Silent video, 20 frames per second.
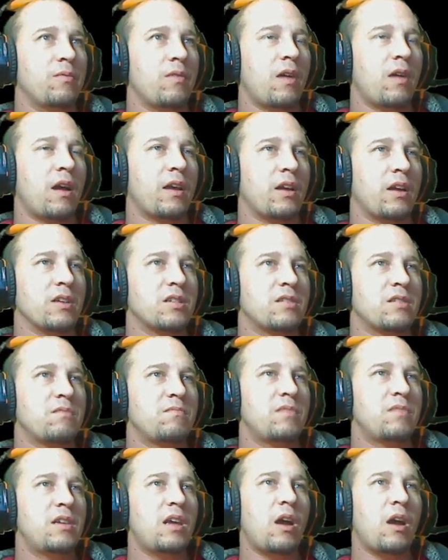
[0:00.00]
I guess,
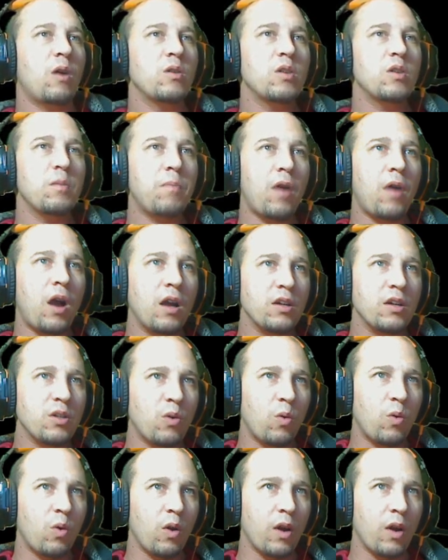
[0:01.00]
counterpart
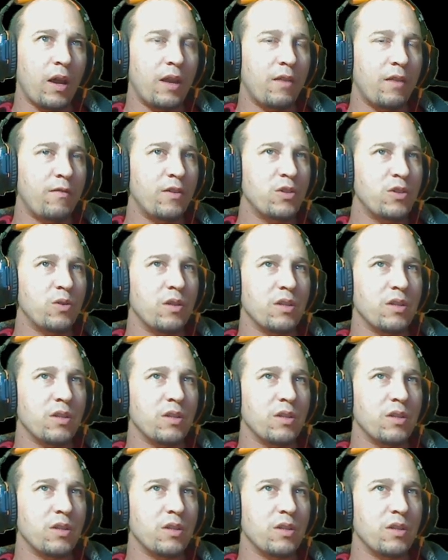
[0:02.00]
or individual